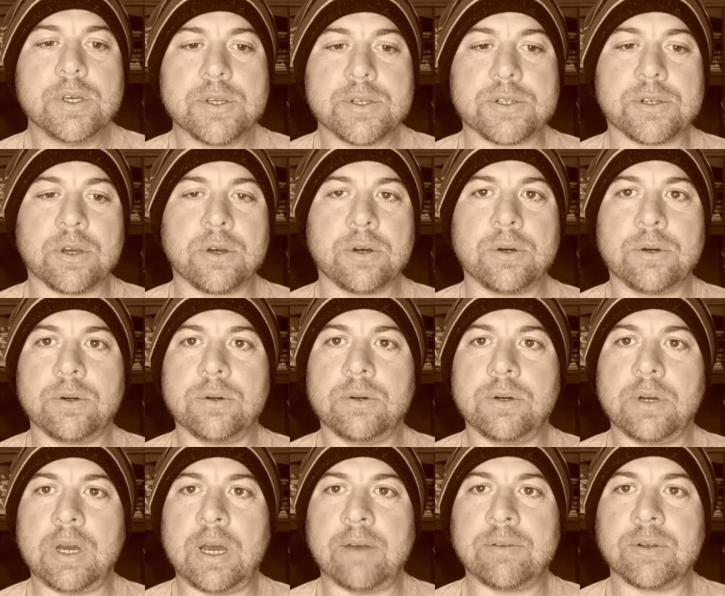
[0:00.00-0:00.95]

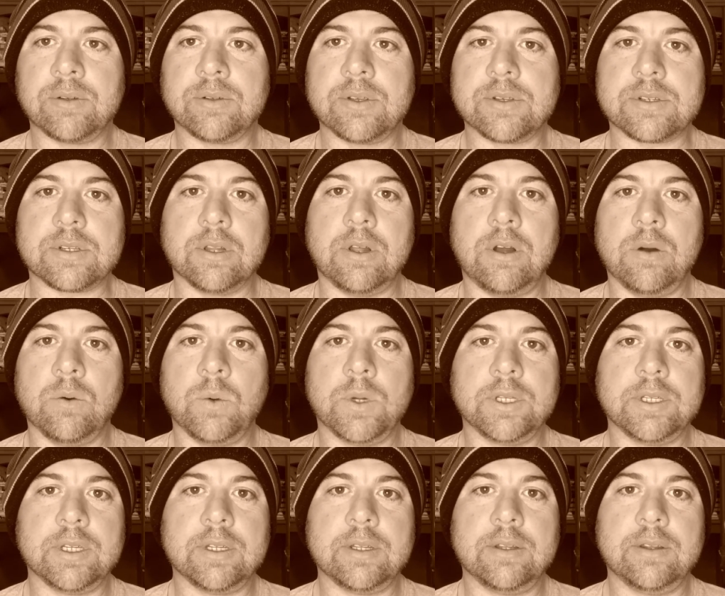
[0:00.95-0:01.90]
So after this
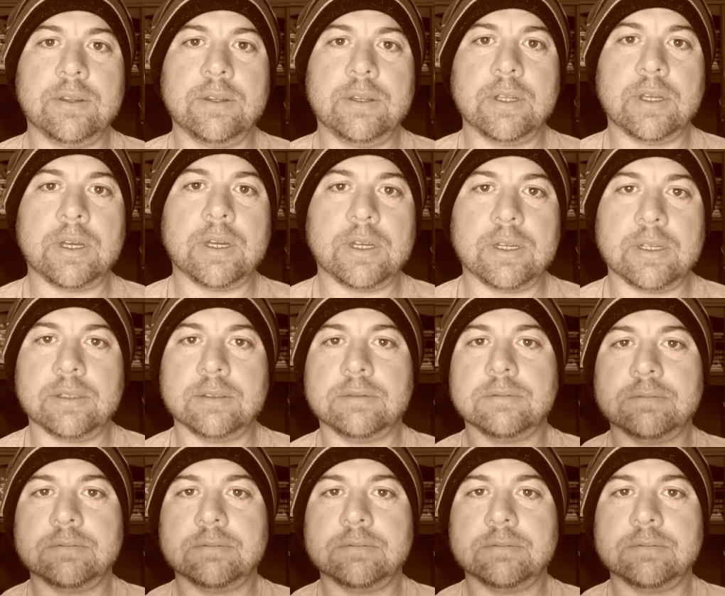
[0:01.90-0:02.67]
long-winded uh,